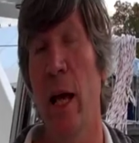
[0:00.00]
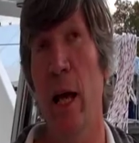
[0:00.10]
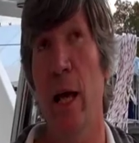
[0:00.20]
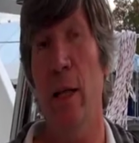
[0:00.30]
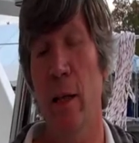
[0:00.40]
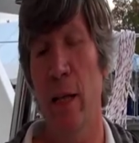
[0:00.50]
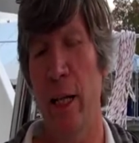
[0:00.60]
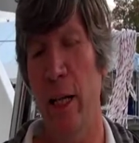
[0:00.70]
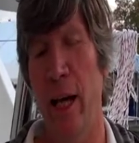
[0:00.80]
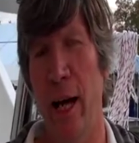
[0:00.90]
And
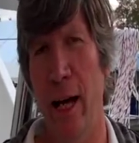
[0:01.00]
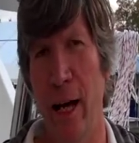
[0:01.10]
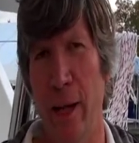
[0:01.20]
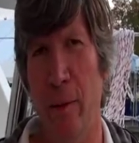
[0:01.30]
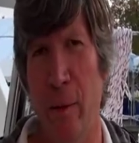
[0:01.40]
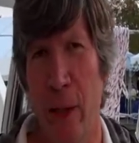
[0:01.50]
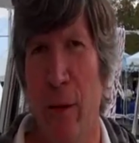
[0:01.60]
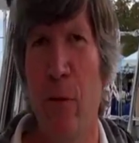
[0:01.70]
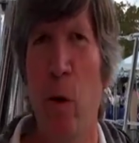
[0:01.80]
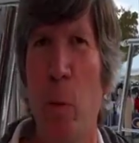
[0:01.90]
the
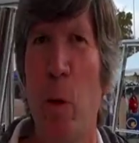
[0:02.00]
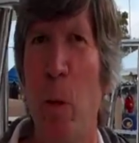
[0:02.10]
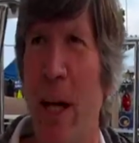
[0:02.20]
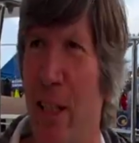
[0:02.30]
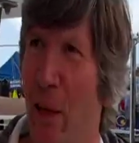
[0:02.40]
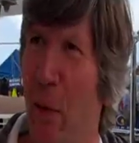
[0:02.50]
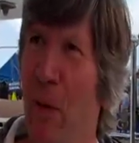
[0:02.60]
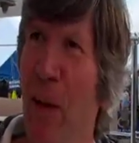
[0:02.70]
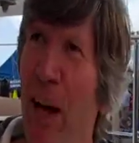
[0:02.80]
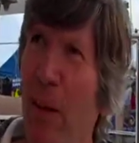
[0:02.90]
informal race that
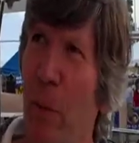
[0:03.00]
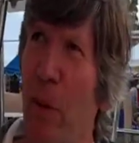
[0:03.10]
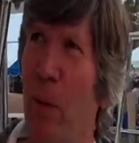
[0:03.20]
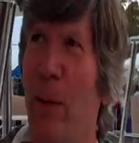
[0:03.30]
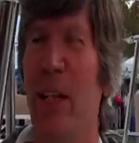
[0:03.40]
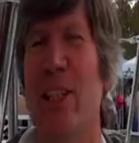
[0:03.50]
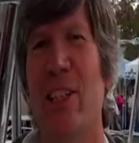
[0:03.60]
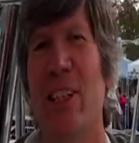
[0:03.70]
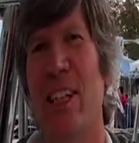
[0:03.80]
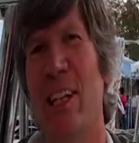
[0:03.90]
we've had between this
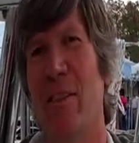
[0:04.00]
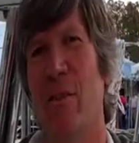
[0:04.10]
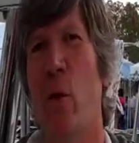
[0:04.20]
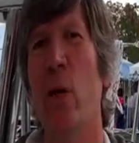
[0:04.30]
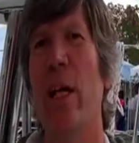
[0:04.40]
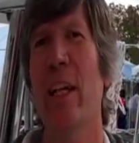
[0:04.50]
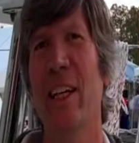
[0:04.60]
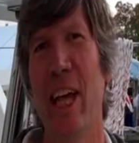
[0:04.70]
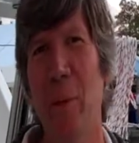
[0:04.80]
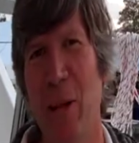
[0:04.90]
and the 40 in
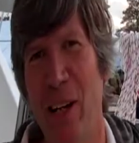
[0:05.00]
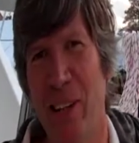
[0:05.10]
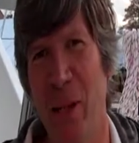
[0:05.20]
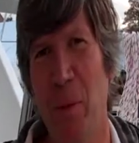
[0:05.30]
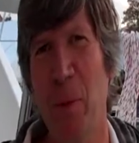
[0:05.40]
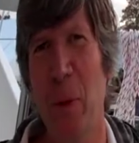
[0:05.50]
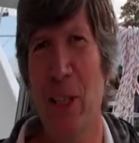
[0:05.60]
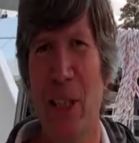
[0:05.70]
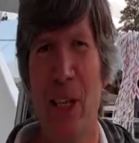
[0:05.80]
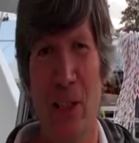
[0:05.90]
Cape Town a couple of
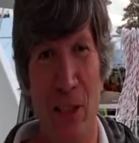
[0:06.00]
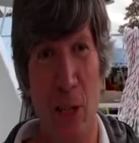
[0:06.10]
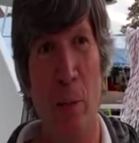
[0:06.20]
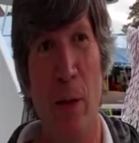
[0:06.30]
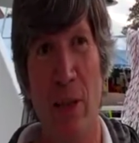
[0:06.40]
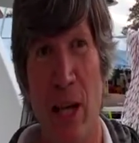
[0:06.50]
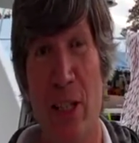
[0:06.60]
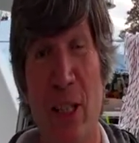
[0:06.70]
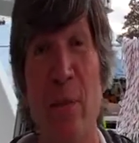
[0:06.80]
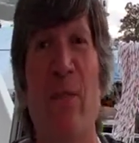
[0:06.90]
weeks ago is this boat
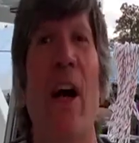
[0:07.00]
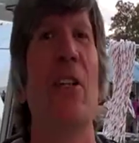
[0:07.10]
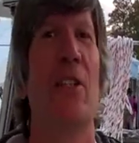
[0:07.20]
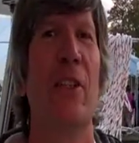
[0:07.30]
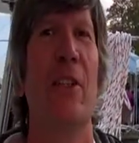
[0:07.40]
does seem faster.